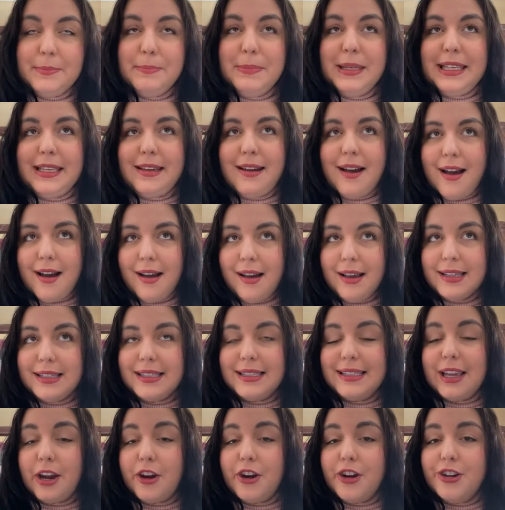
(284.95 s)

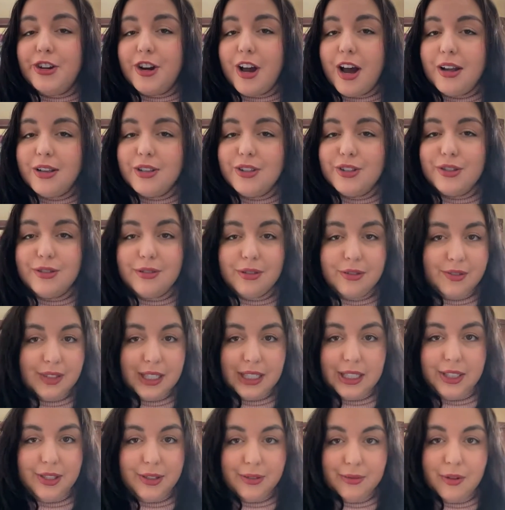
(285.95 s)
because they're not
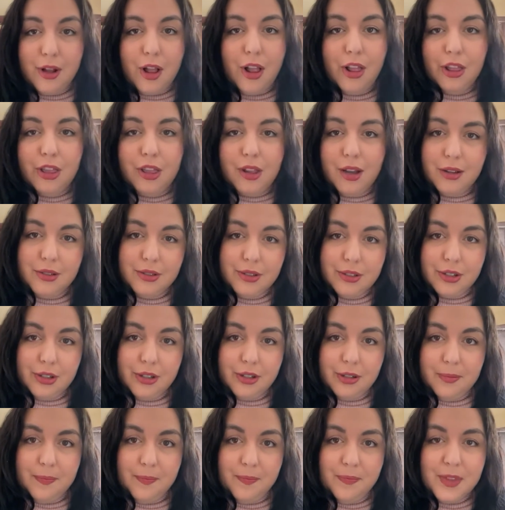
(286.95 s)
serving you long
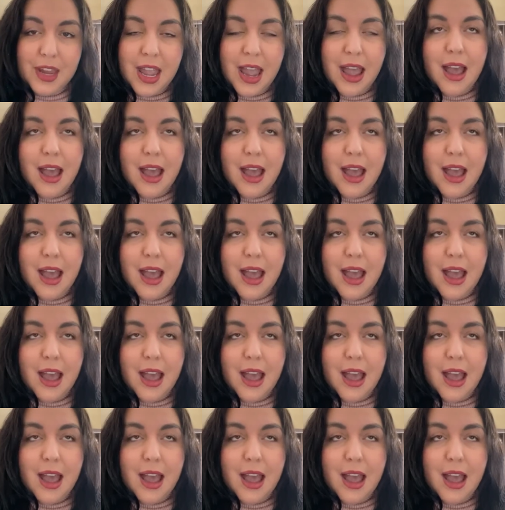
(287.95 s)
term.